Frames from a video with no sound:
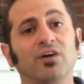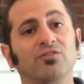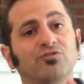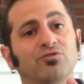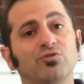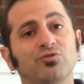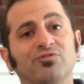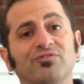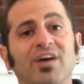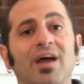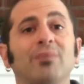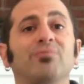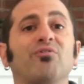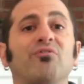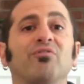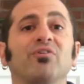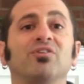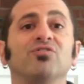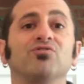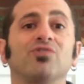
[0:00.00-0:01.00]
two types
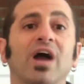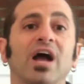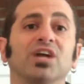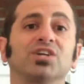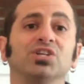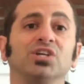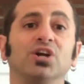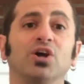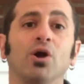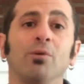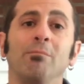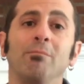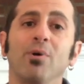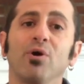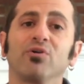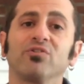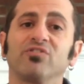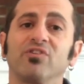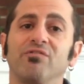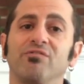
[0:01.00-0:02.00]
of contraction are
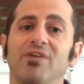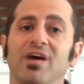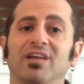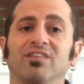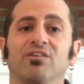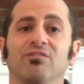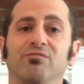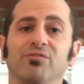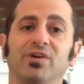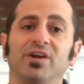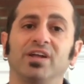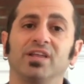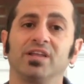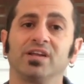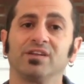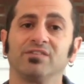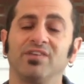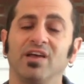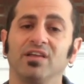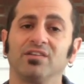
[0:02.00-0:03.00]
most effective for
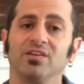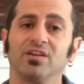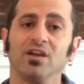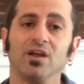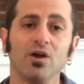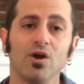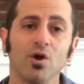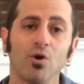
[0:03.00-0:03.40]
healing a tendon.